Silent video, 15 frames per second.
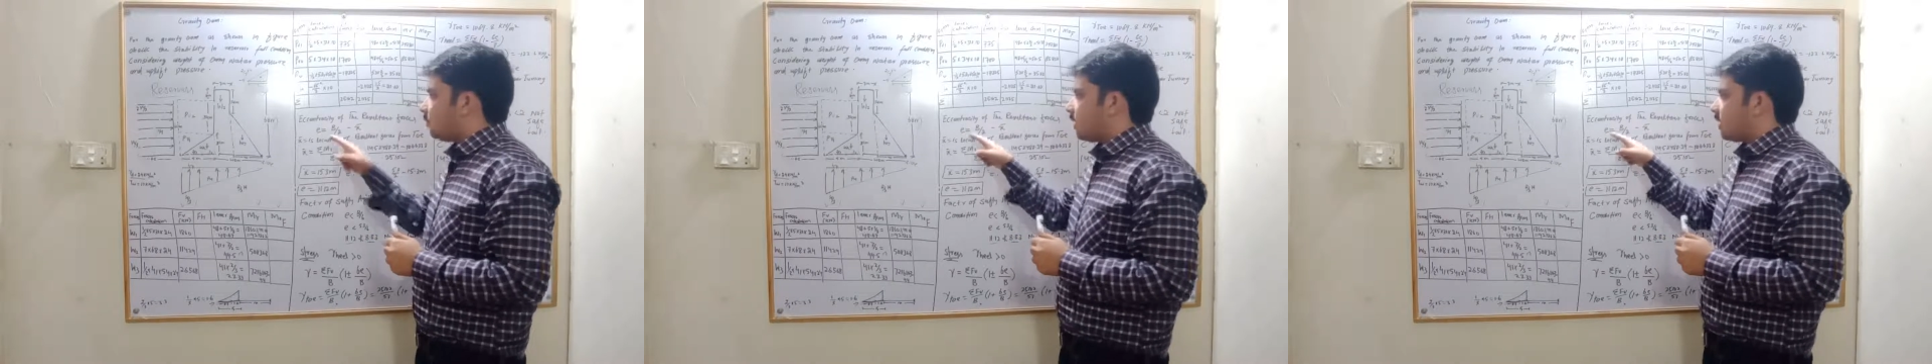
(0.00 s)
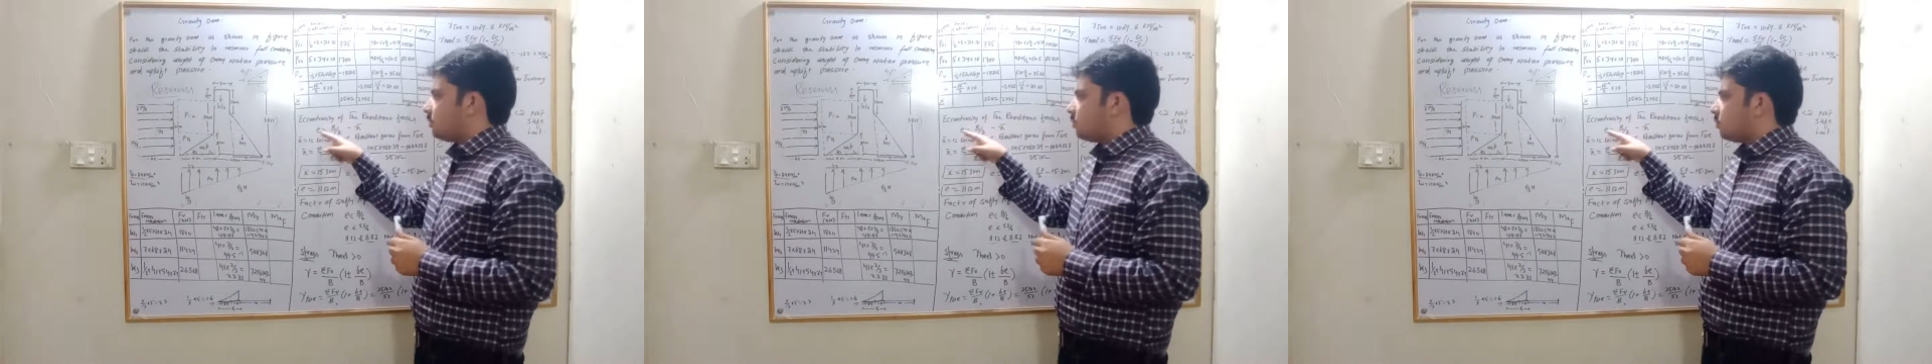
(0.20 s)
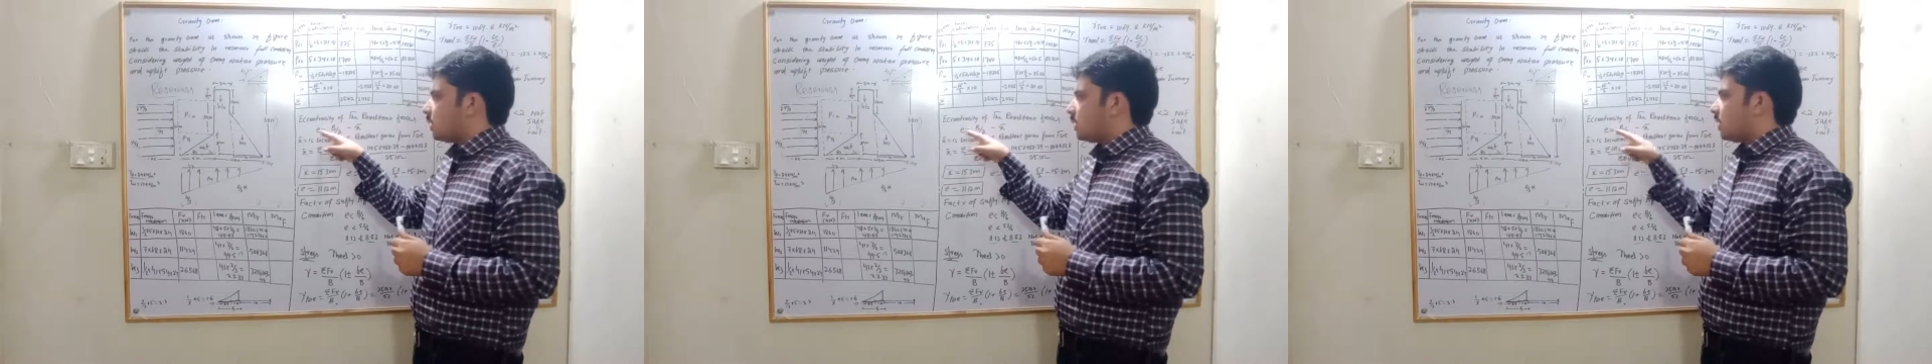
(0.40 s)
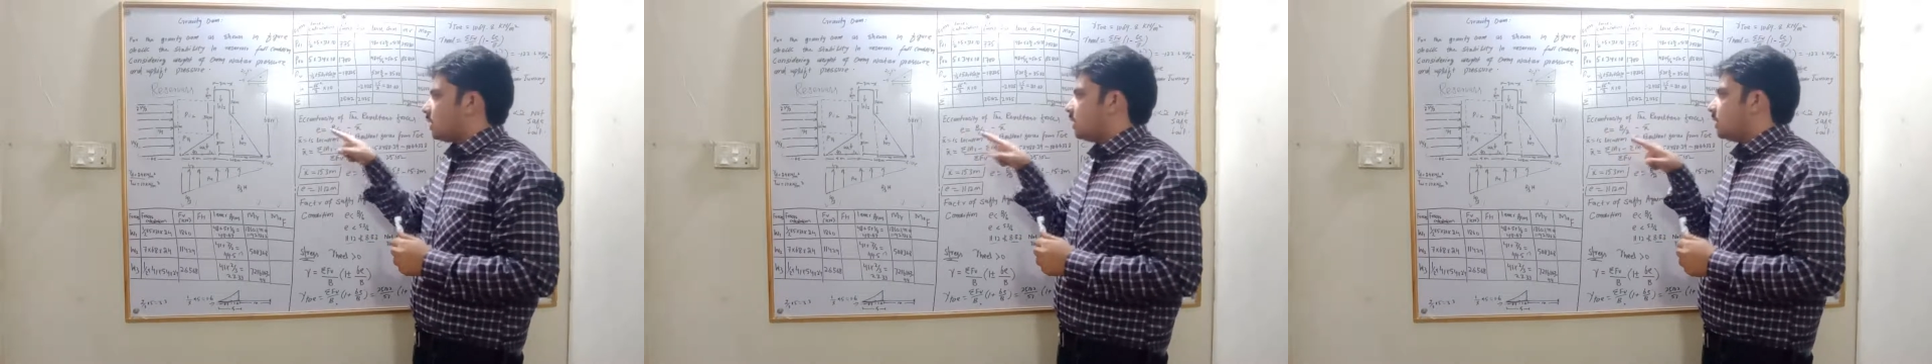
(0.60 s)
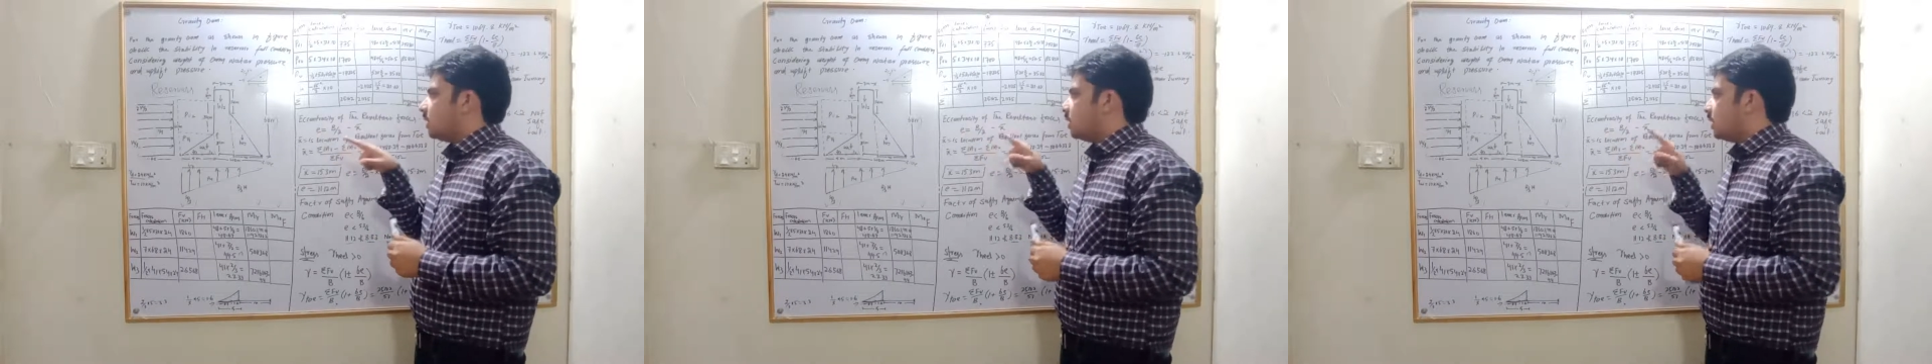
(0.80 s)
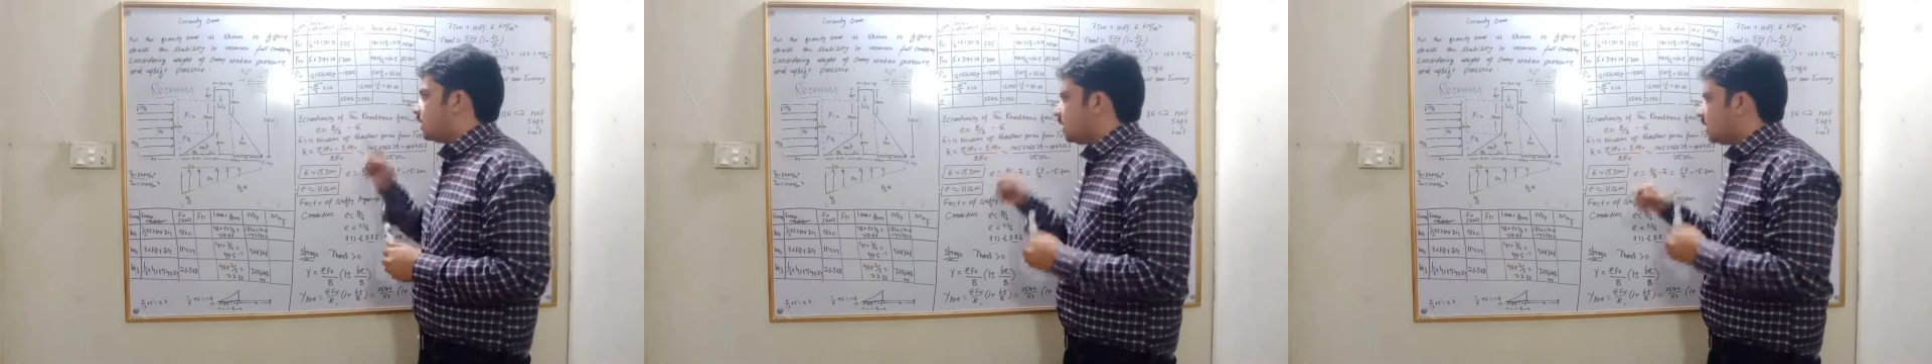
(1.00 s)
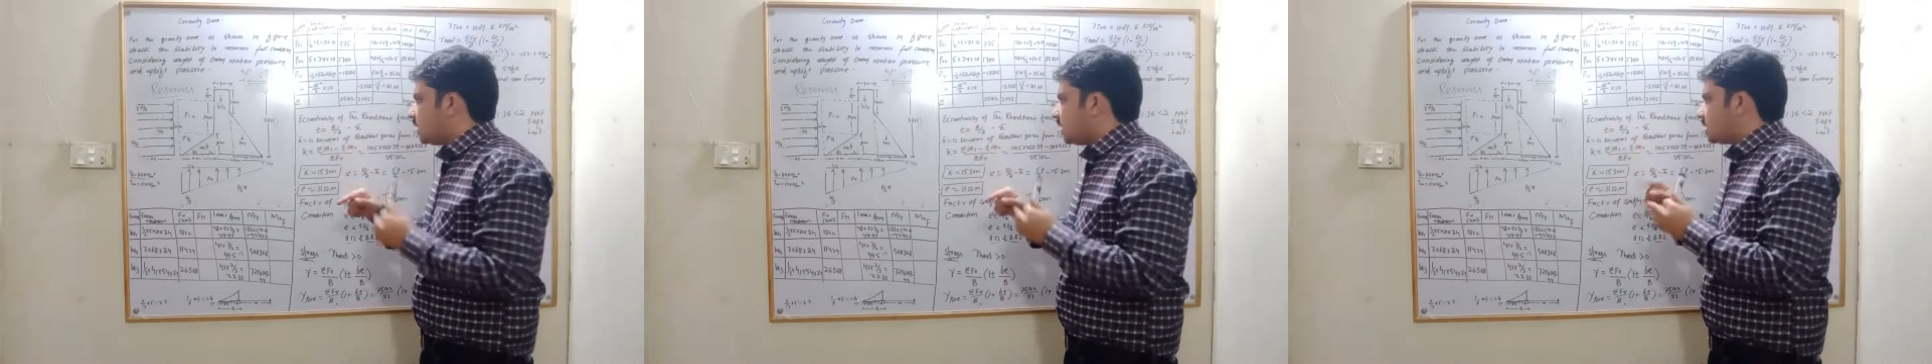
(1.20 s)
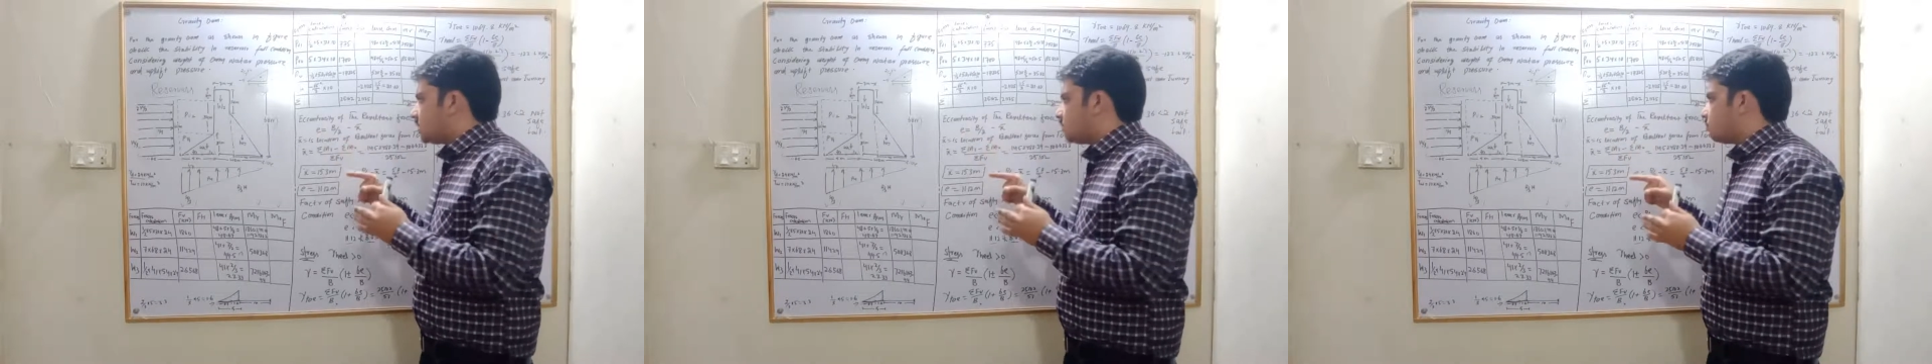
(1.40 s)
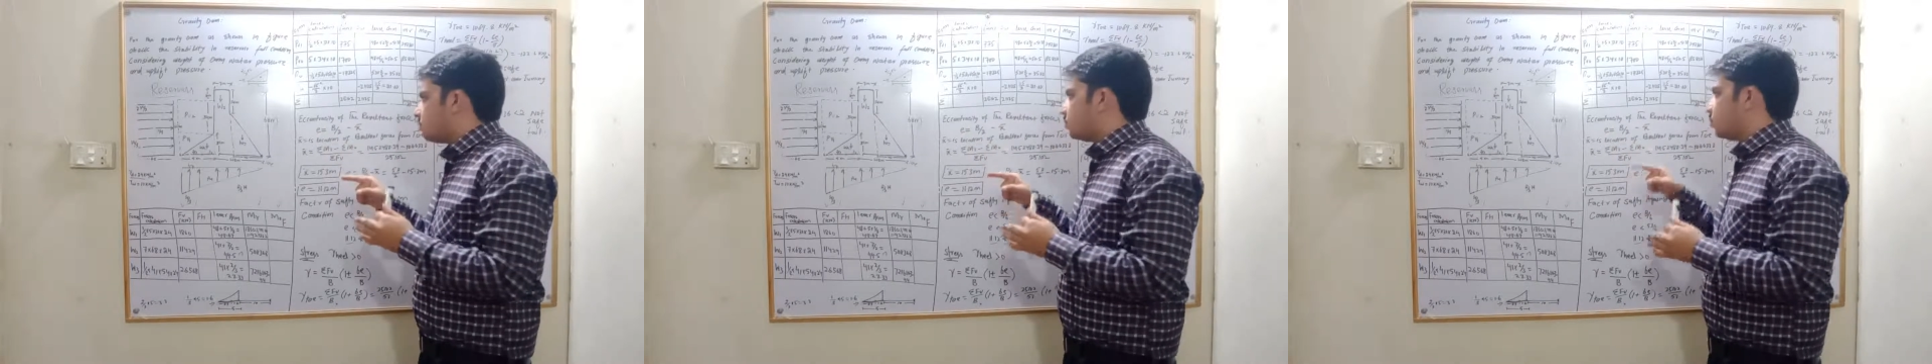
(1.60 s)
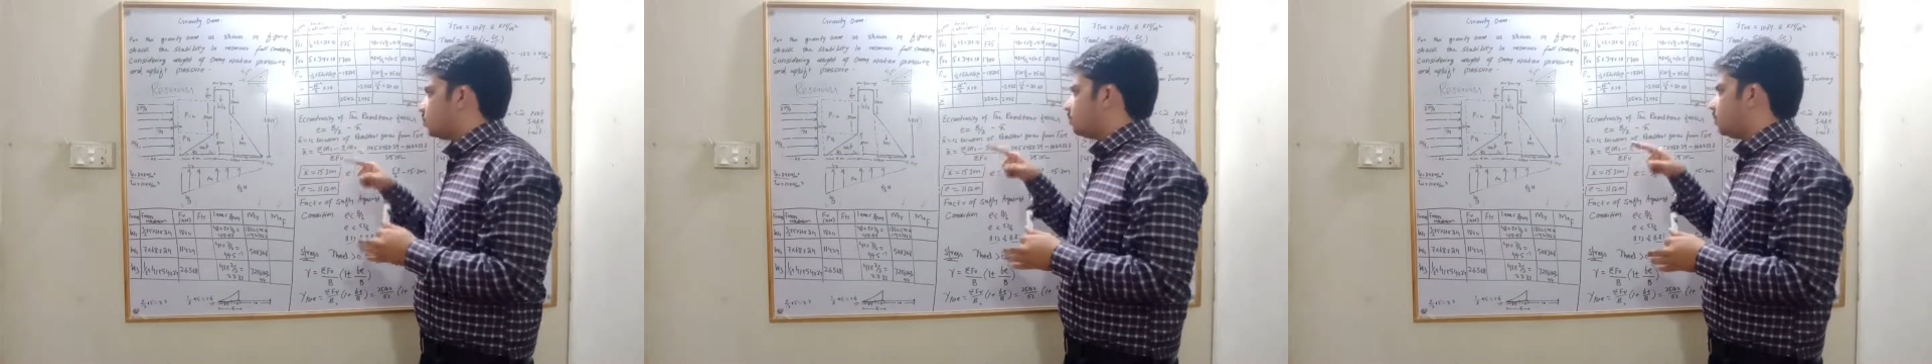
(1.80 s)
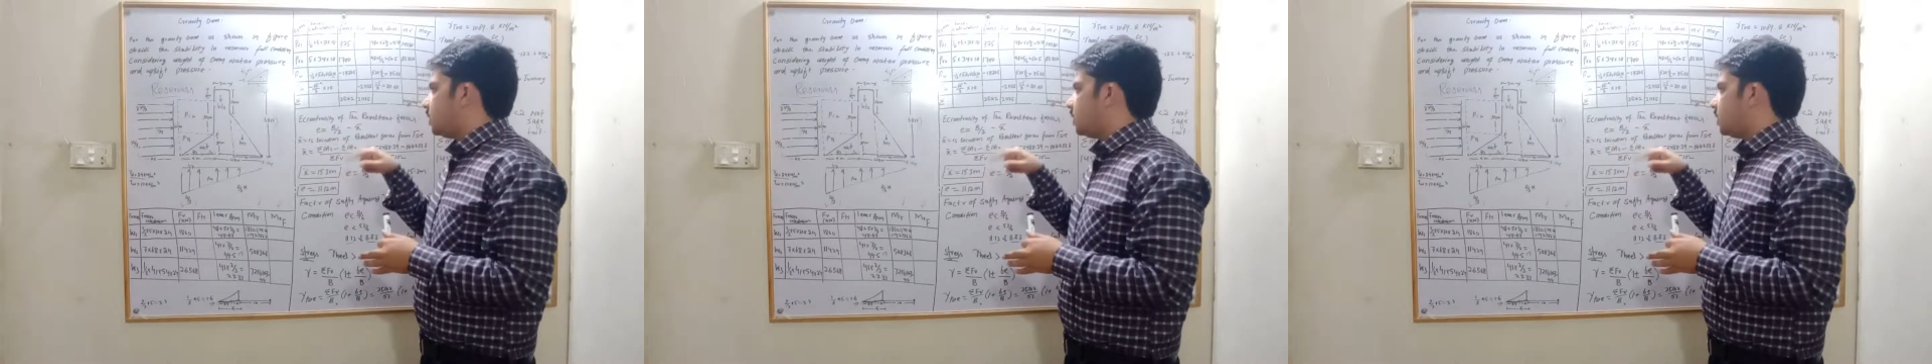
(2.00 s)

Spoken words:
formula E is equal to B